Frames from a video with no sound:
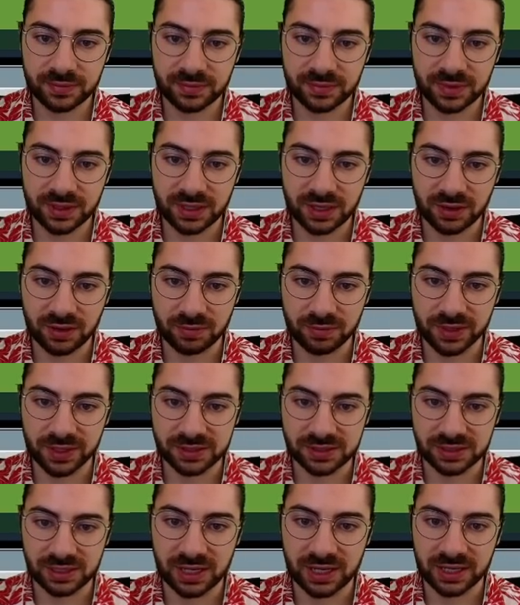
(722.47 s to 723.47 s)
Here in
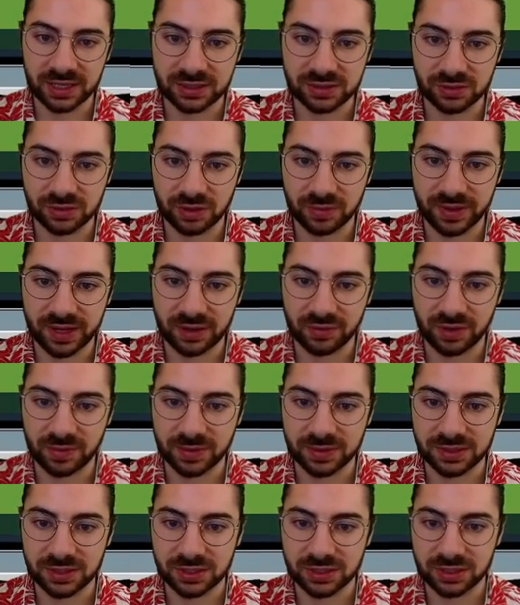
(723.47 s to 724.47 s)
pixel art, it's all about
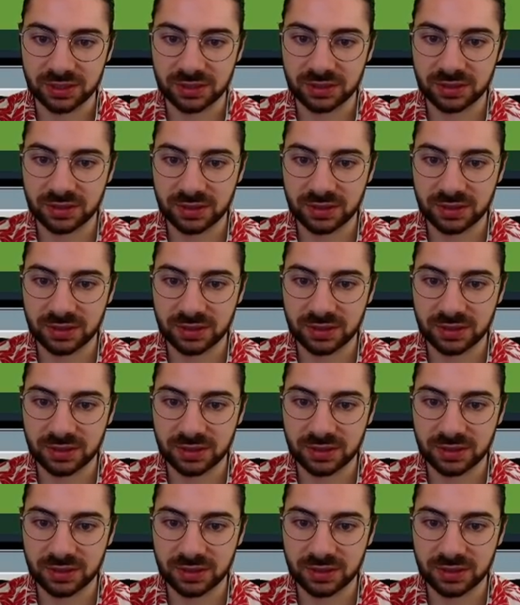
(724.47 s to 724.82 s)
repetition.